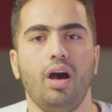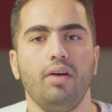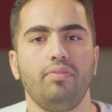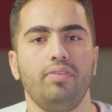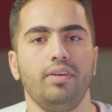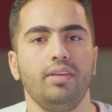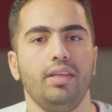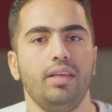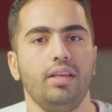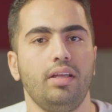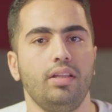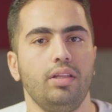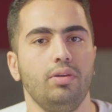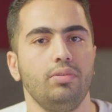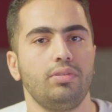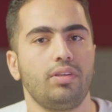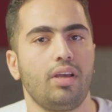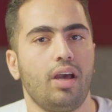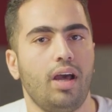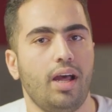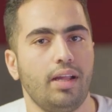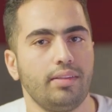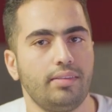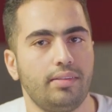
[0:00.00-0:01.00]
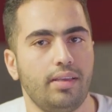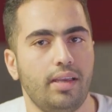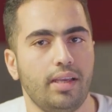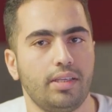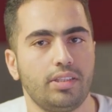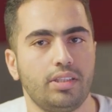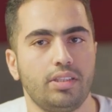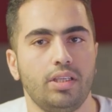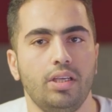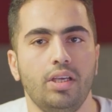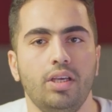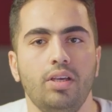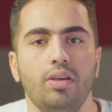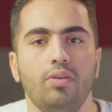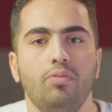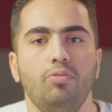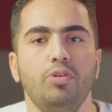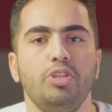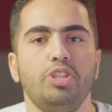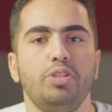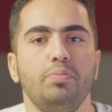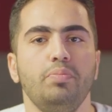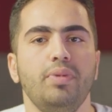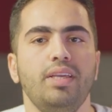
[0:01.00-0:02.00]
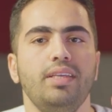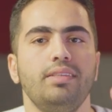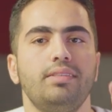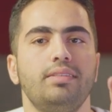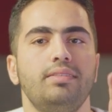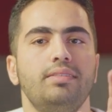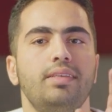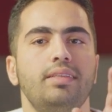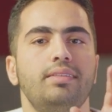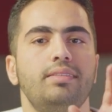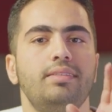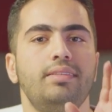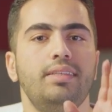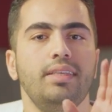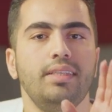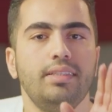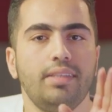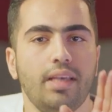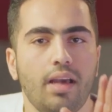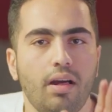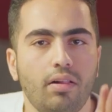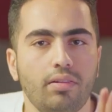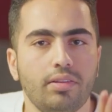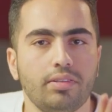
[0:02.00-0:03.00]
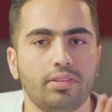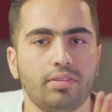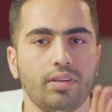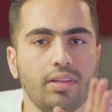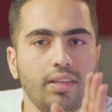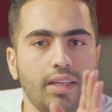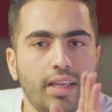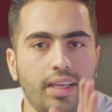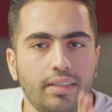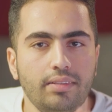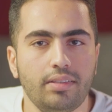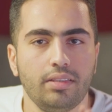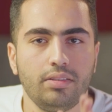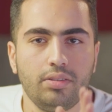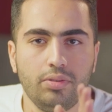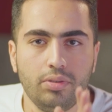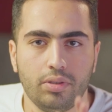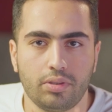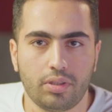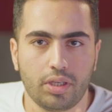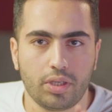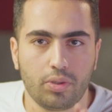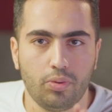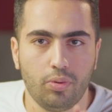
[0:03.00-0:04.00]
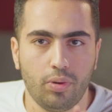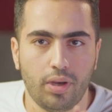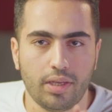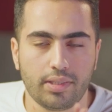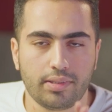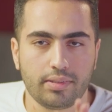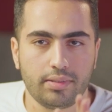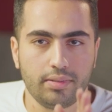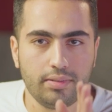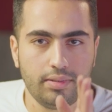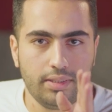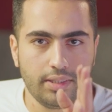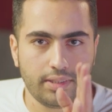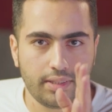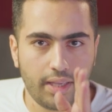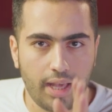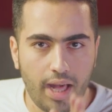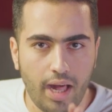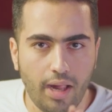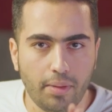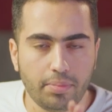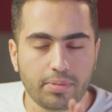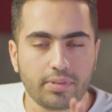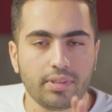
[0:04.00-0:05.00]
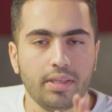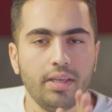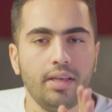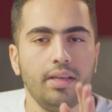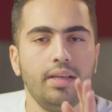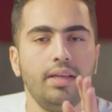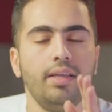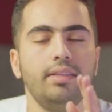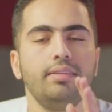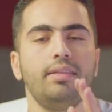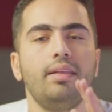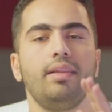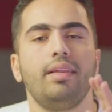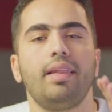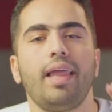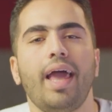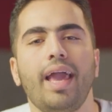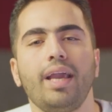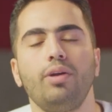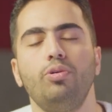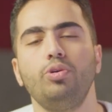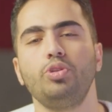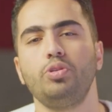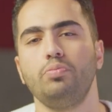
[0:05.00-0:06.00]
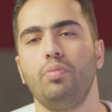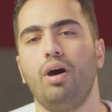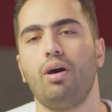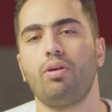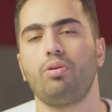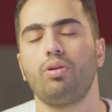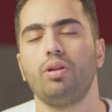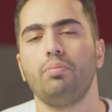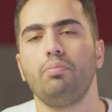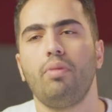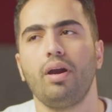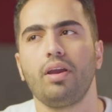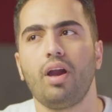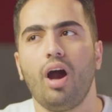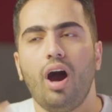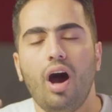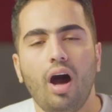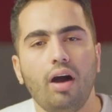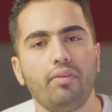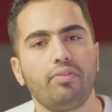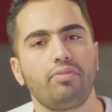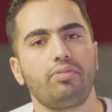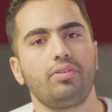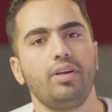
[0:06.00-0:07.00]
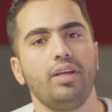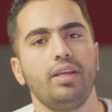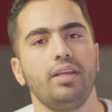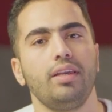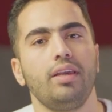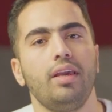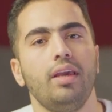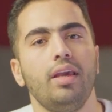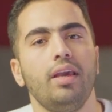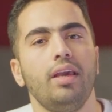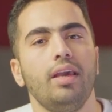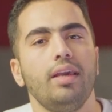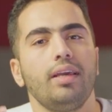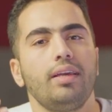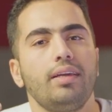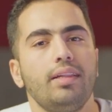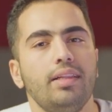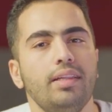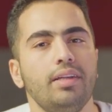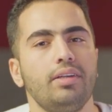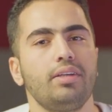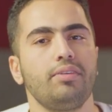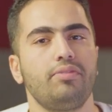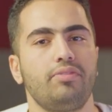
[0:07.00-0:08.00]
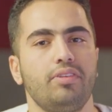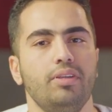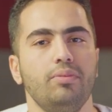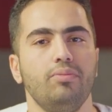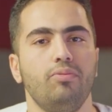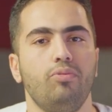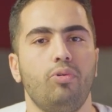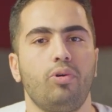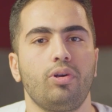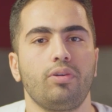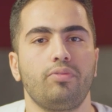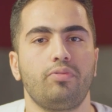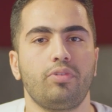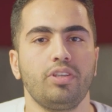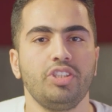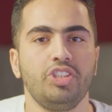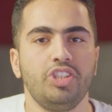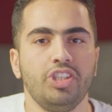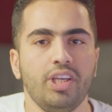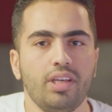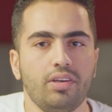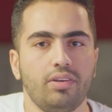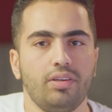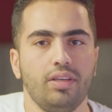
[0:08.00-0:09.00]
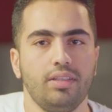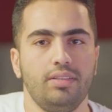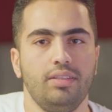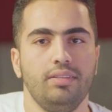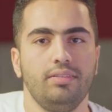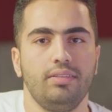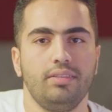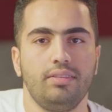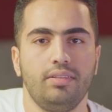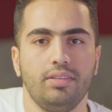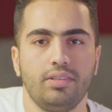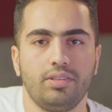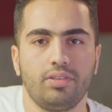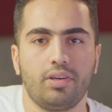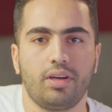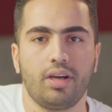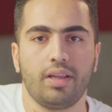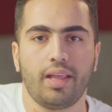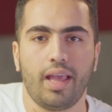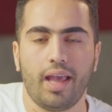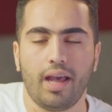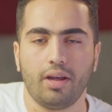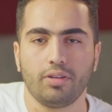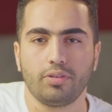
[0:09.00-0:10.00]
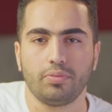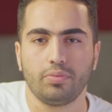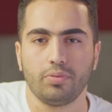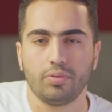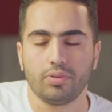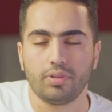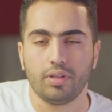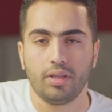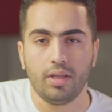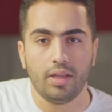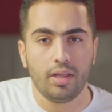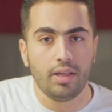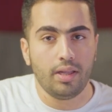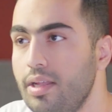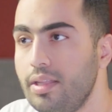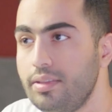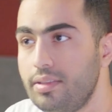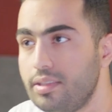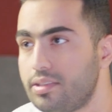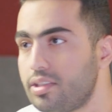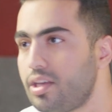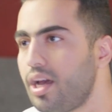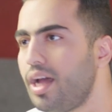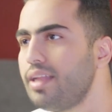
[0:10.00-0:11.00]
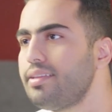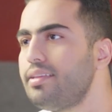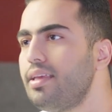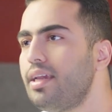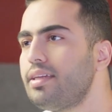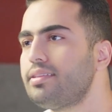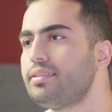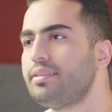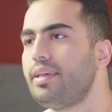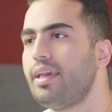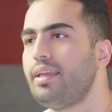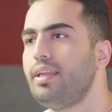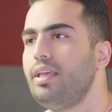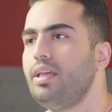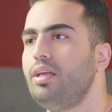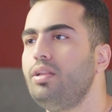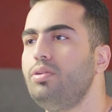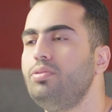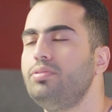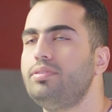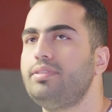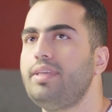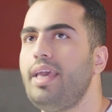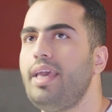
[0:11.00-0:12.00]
often include context, which means the details related to your request. This helps the language model by offering clear framework for generating the desired output. This context can include